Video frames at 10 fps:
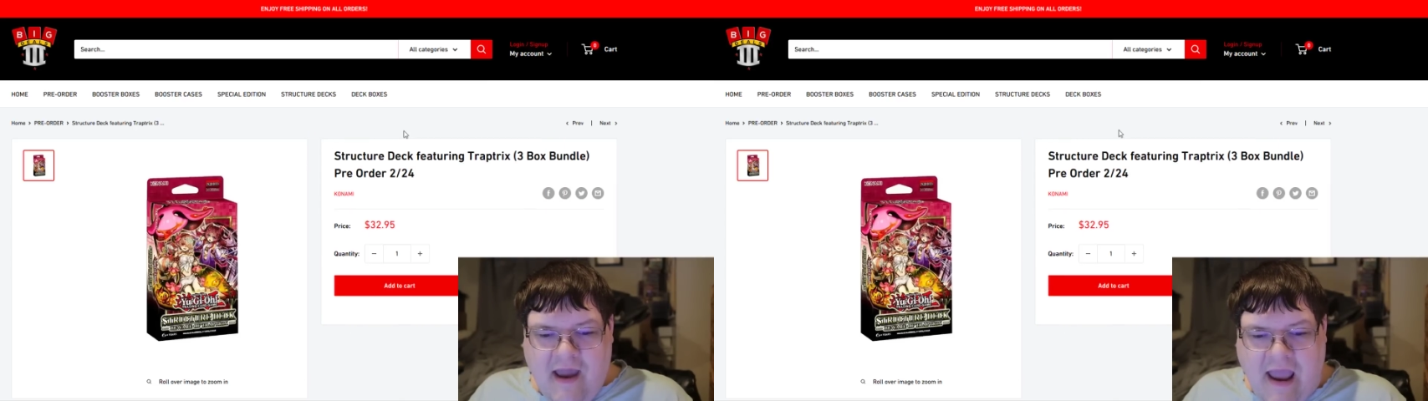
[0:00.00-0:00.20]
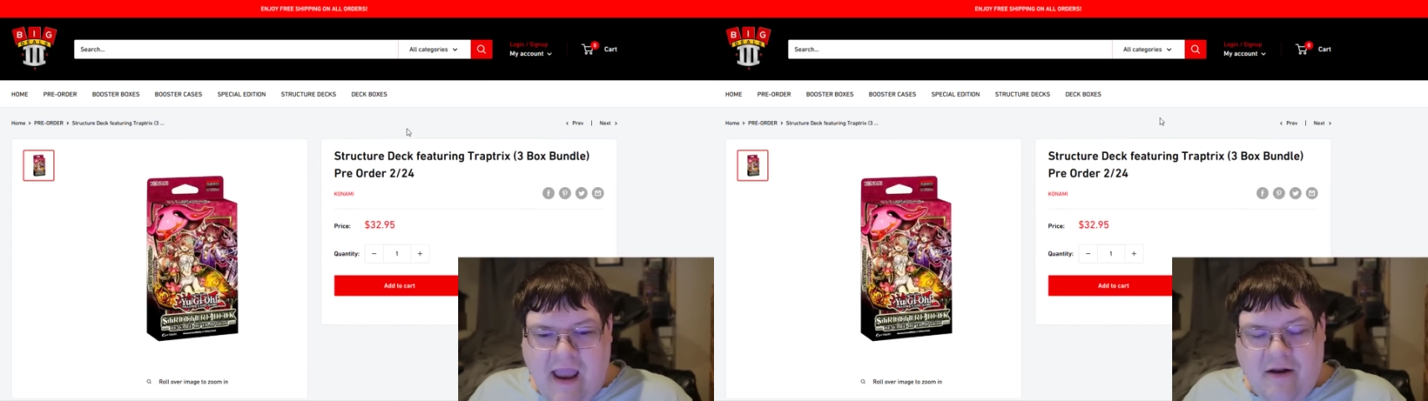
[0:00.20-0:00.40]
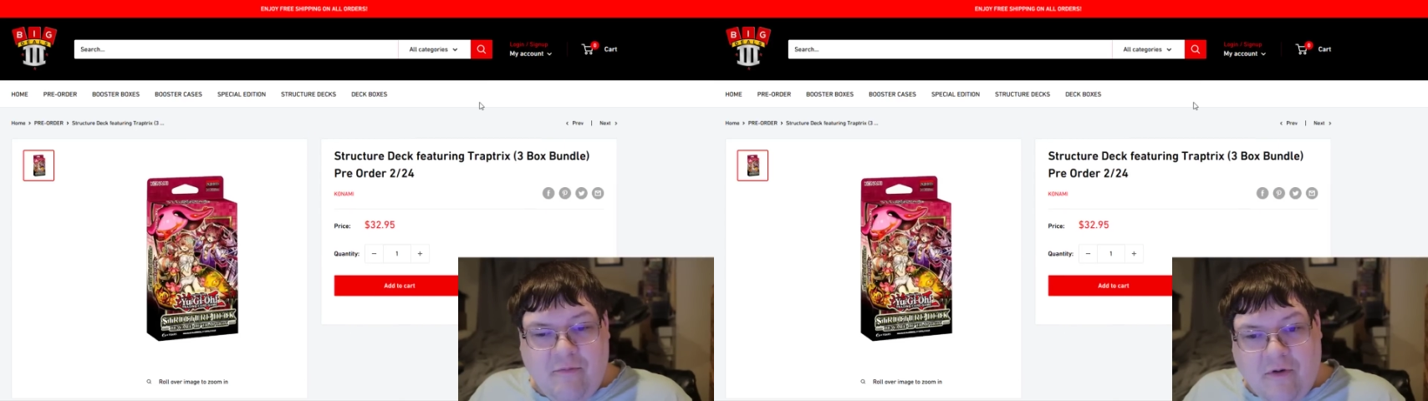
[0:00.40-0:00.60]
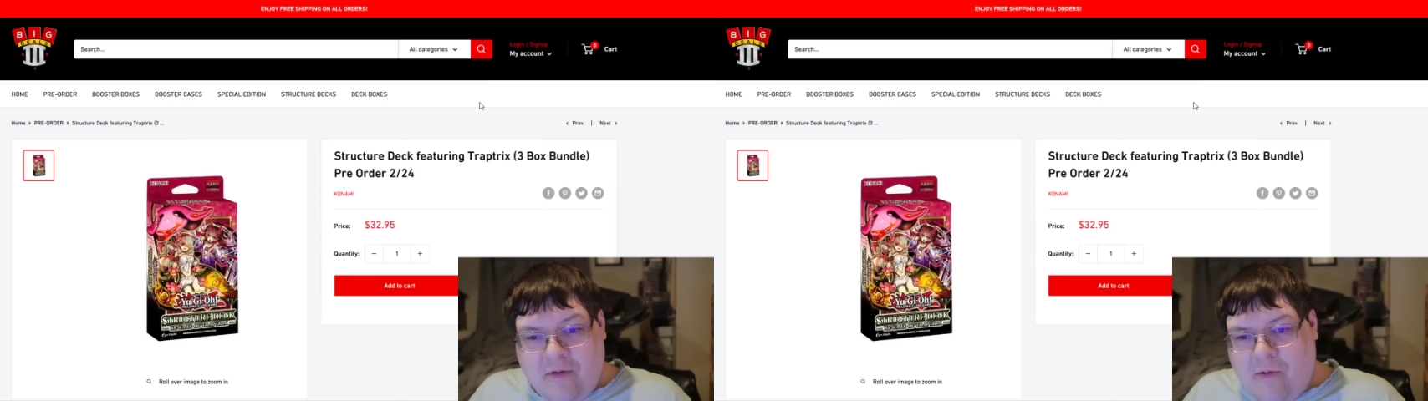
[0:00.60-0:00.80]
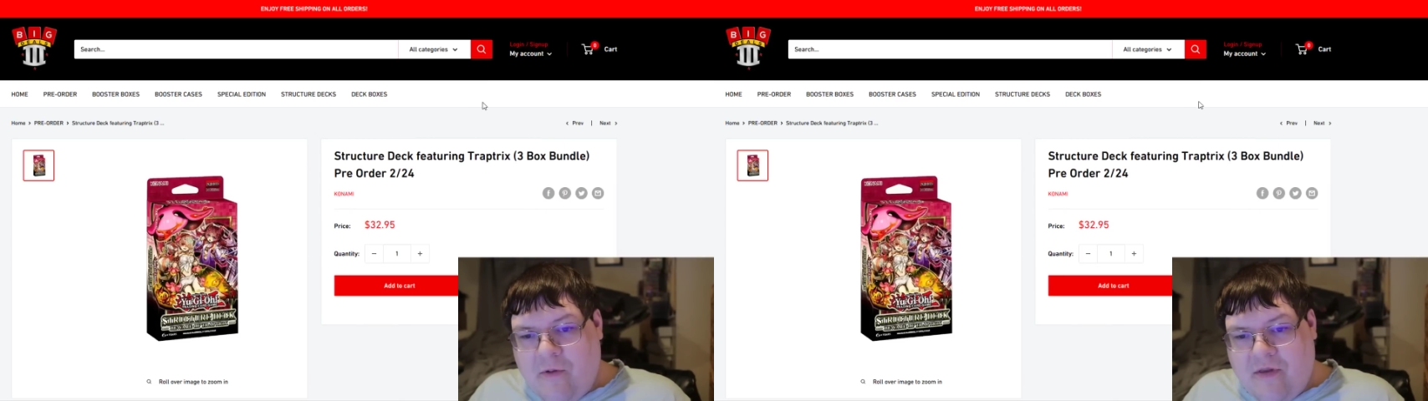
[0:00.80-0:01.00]
and
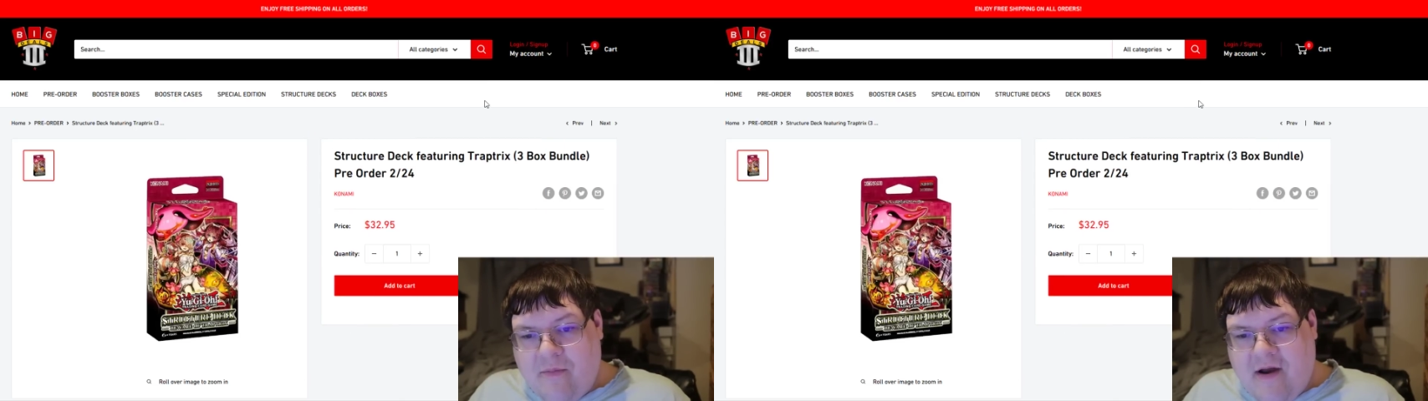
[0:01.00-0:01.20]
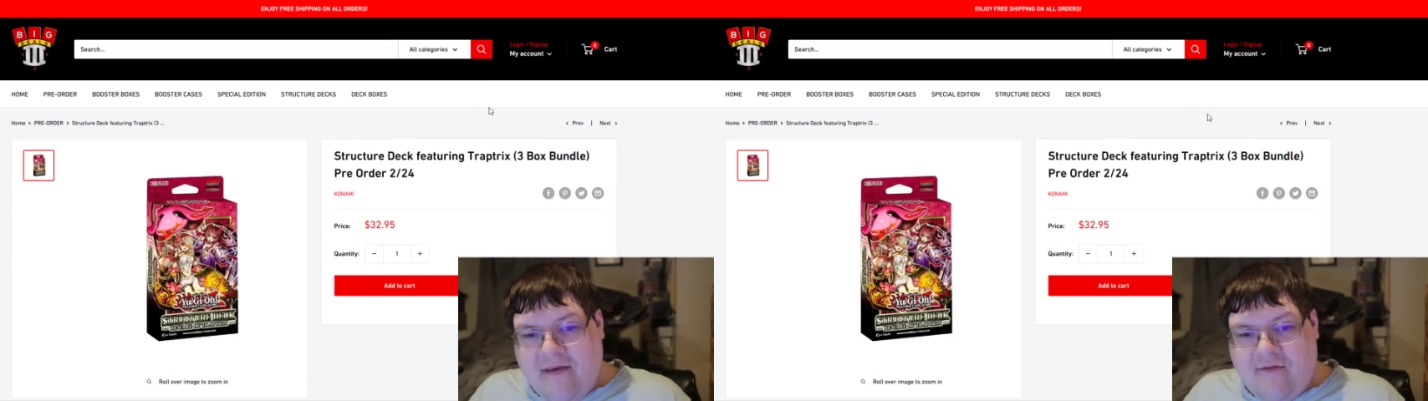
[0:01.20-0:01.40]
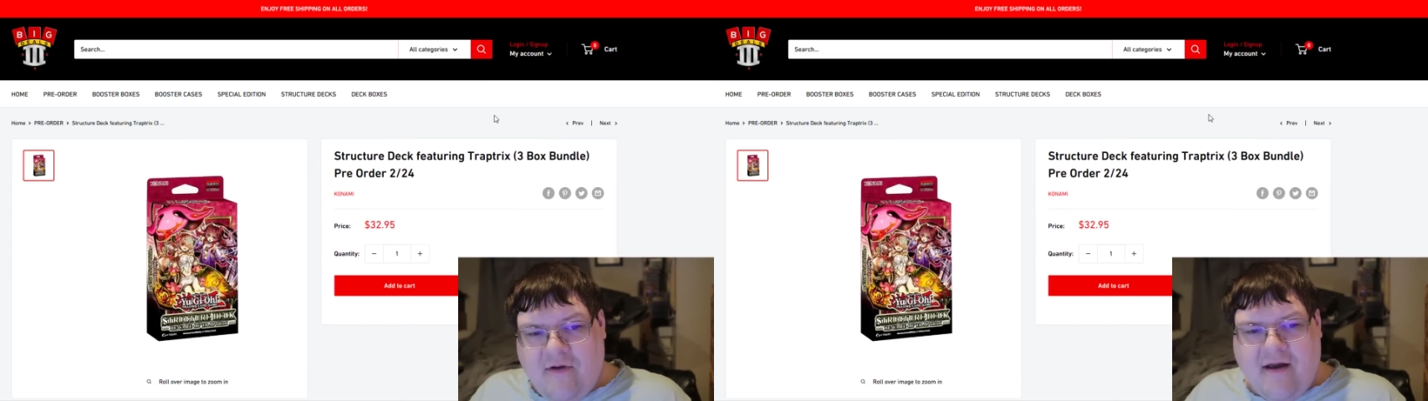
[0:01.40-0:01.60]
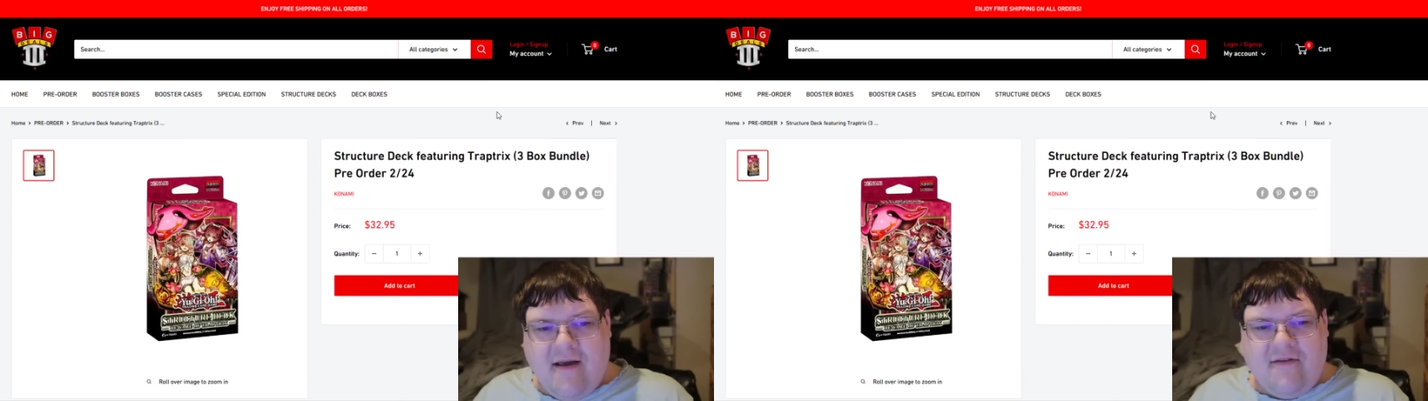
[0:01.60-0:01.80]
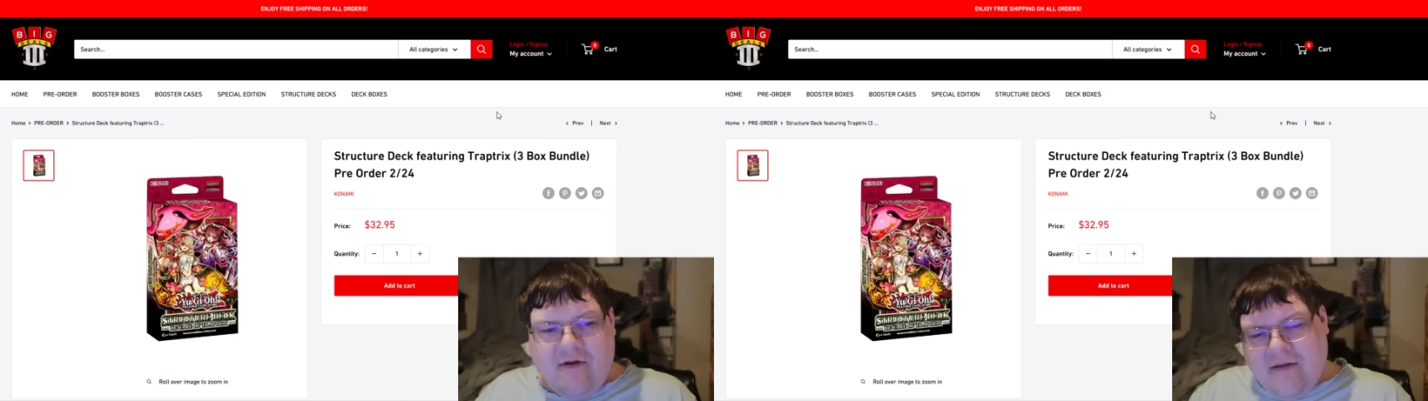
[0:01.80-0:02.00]
we'll lower the price for you guys.